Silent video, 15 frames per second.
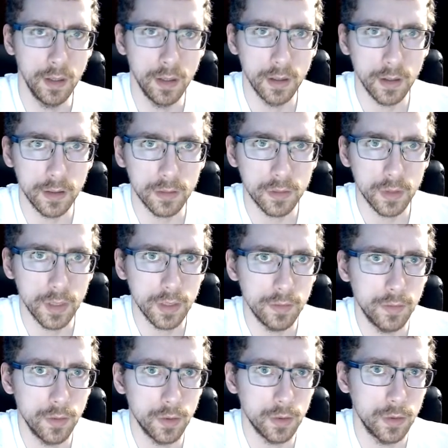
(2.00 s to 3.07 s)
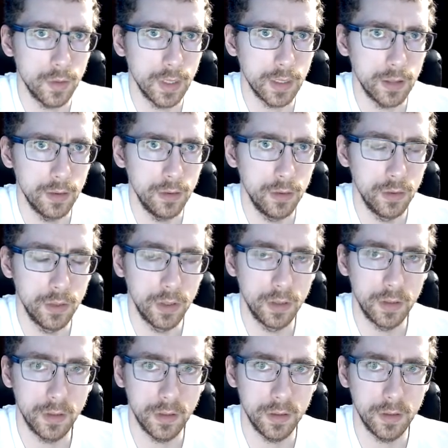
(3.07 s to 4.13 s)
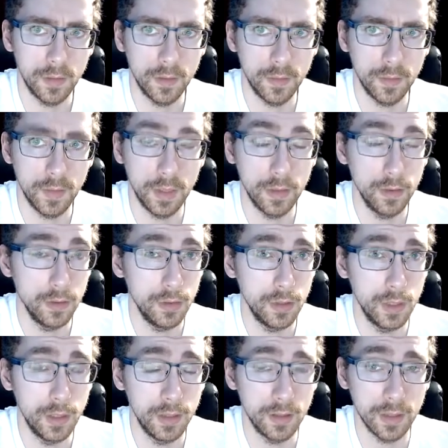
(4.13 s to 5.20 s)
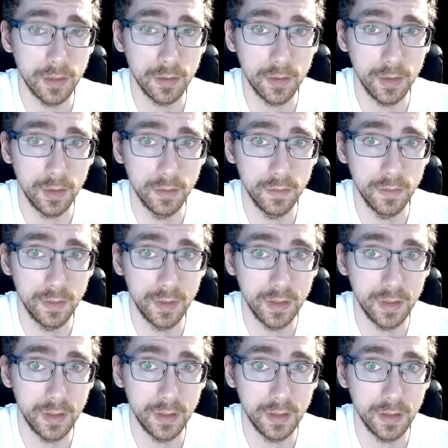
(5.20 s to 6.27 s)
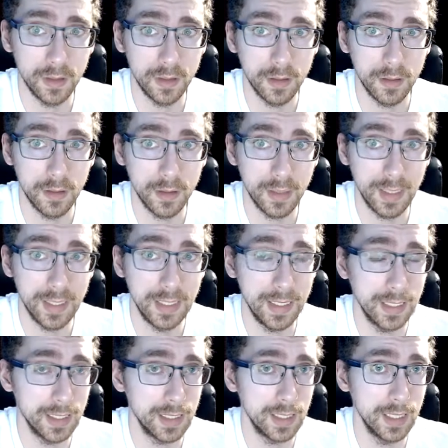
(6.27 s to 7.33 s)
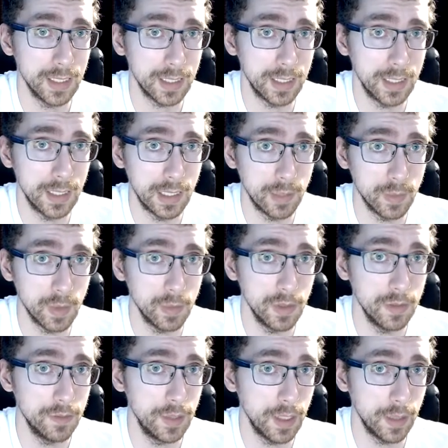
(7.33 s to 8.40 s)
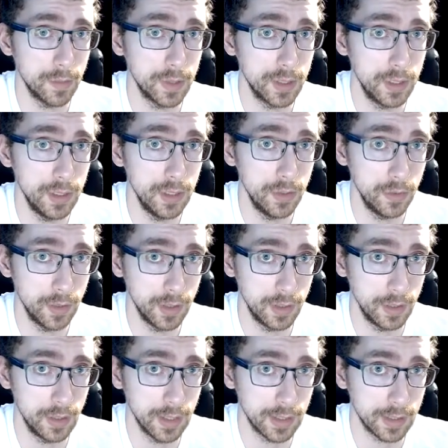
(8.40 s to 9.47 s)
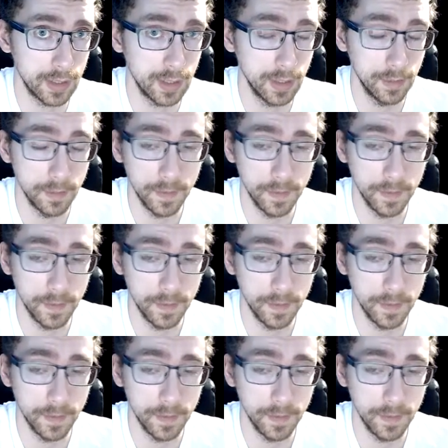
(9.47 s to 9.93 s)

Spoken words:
Alrighty, folks, we got bit of news here out of ATS.com, AboveTopSecret.com.